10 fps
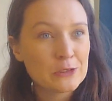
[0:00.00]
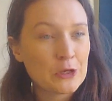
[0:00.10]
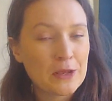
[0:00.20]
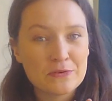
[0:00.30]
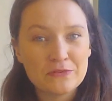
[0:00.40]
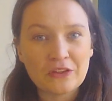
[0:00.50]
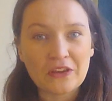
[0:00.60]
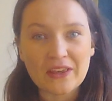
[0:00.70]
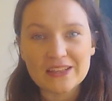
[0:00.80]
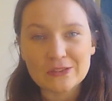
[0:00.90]
time a few
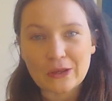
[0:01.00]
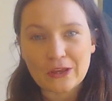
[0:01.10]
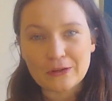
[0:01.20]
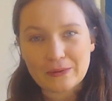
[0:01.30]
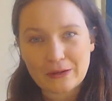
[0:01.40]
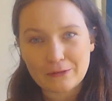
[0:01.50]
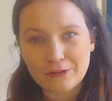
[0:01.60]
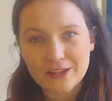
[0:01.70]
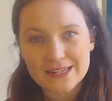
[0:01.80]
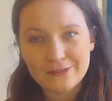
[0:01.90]
years ago when I'd
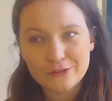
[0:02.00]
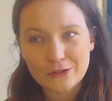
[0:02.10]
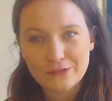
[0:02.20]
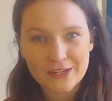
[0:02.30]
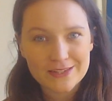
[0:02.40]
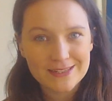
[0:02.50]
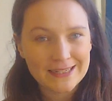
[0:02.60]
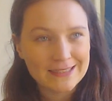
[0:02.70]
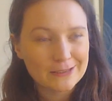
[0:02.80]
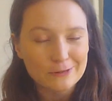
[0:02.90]
first left
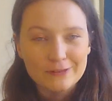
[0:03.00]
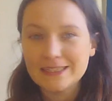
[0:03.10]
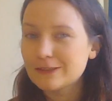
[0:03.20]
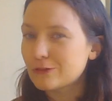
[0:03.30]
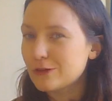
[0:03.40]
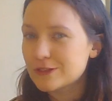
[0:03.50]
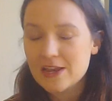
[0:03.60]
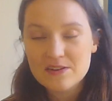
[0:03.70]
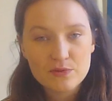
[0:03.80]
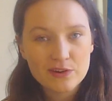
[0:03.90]
university, reading through a
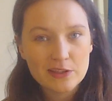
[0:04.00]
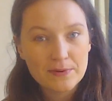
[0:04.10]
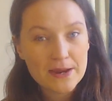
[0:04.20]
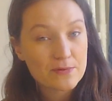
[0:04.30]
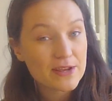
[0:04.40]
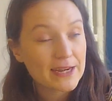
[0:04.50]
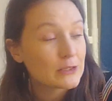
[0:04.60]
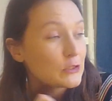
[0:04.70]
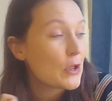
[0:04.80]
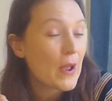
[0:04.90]
certain book of the Bible, getting
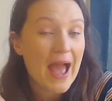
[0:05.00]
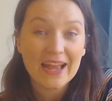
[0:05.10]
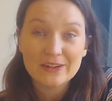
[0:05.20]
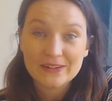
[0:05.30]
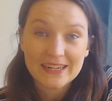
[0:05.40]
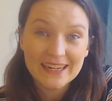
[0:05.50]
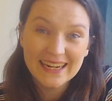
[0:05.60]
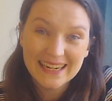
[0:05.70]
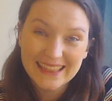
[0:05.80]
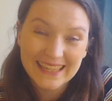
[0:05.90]
so angry
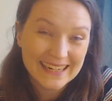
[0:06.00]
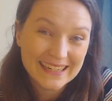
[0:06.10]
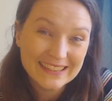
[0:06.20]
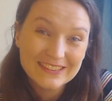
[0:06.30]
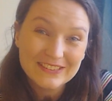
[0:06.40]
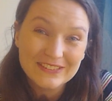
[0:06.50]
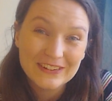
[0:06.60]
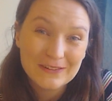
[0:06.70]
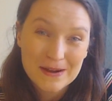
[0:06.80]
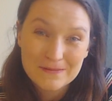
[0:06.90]
that I
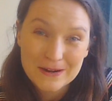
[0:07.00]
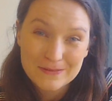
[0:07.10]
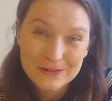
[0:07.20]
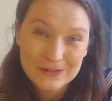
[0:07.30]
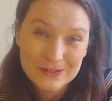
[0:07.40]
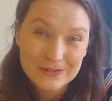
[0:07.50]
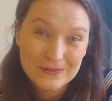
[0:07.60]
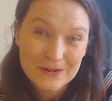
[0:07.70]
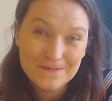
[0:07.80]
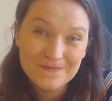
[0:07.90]
threw my Bible across the
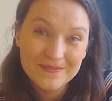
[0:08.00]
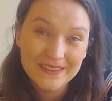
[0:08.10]
room.